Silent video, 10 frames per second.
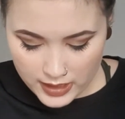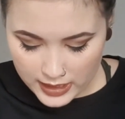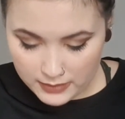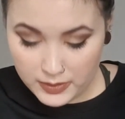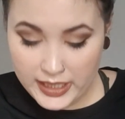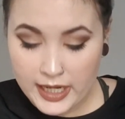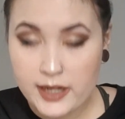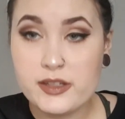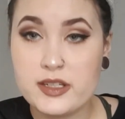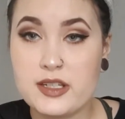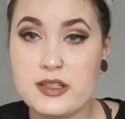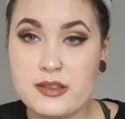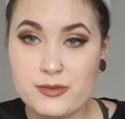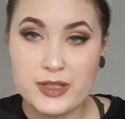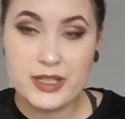And my hair
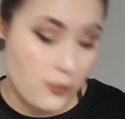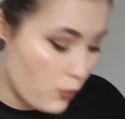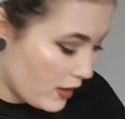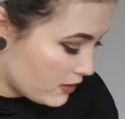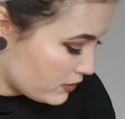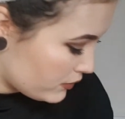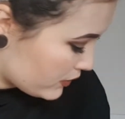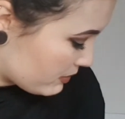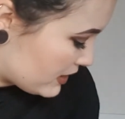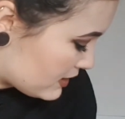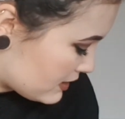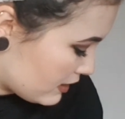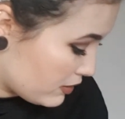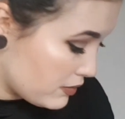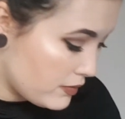is really wild from
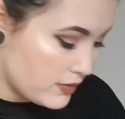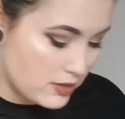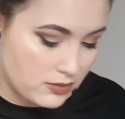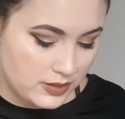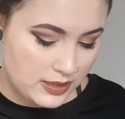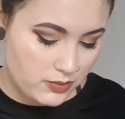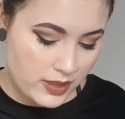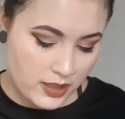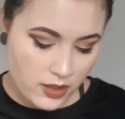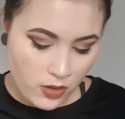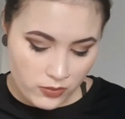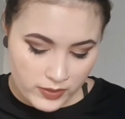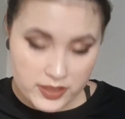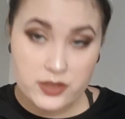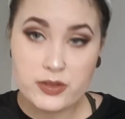itself, so that's why I
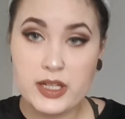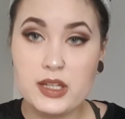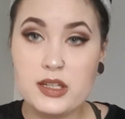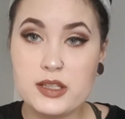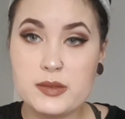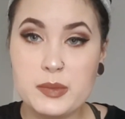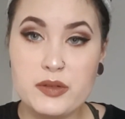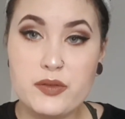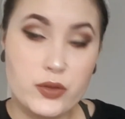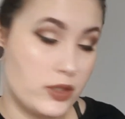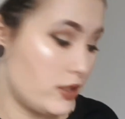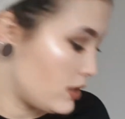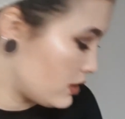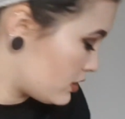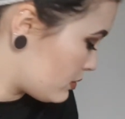always straighten it before
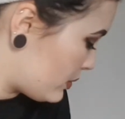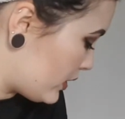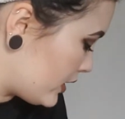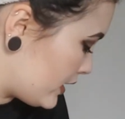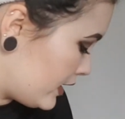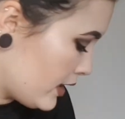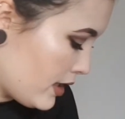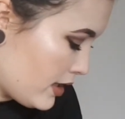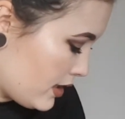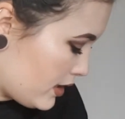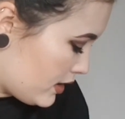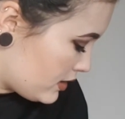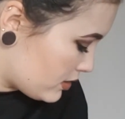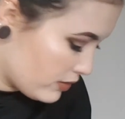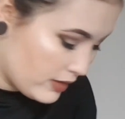such a party.
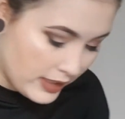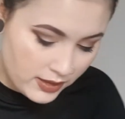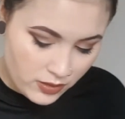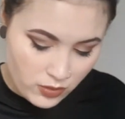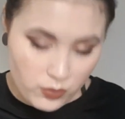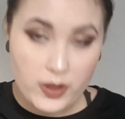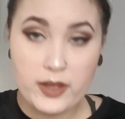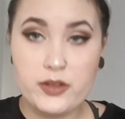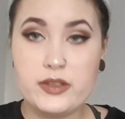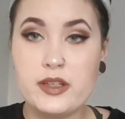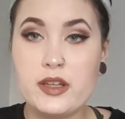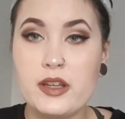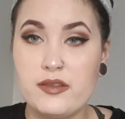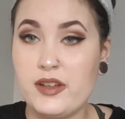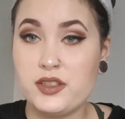So it can go wild
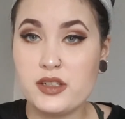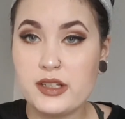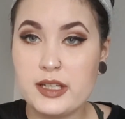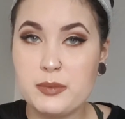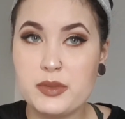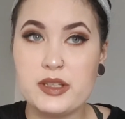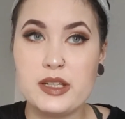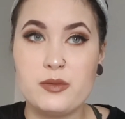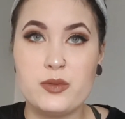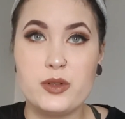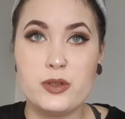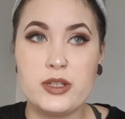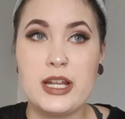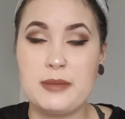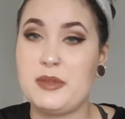eventually, but it will look
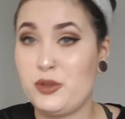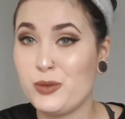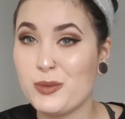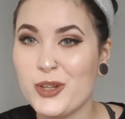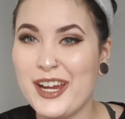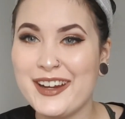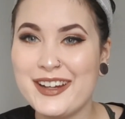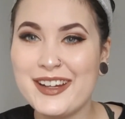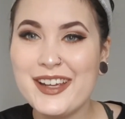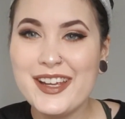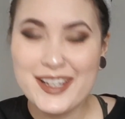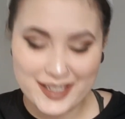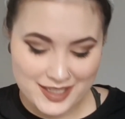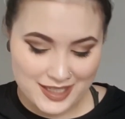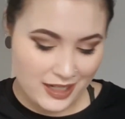like my normal hair
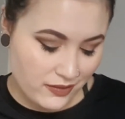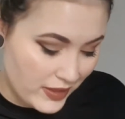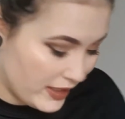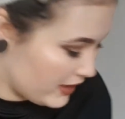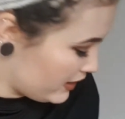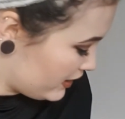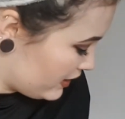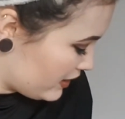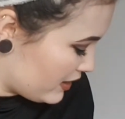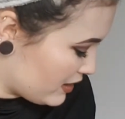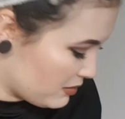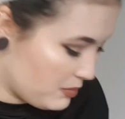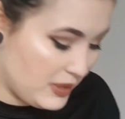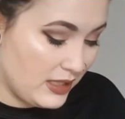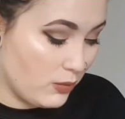instead of like
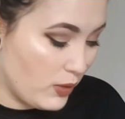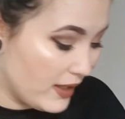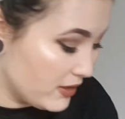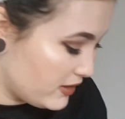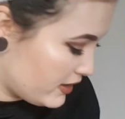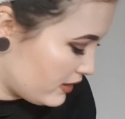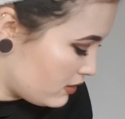being wild